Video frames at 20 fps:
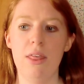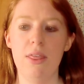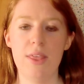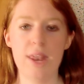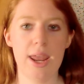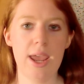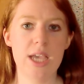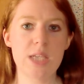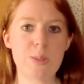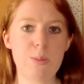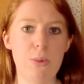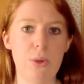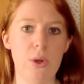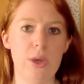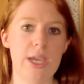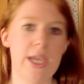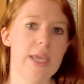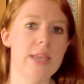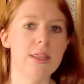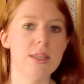the next
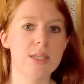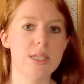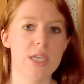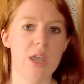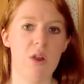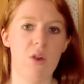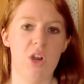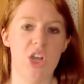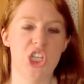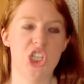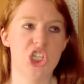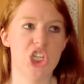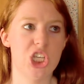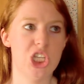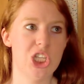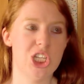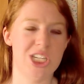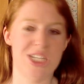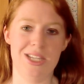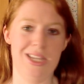book in the series
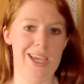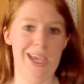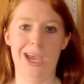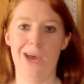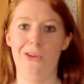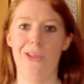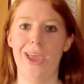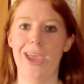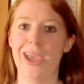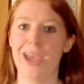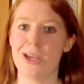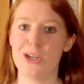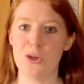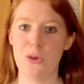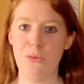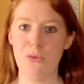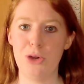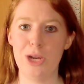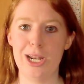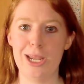just to see how they get
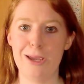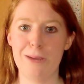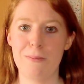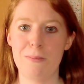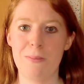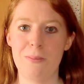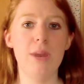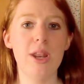on, really.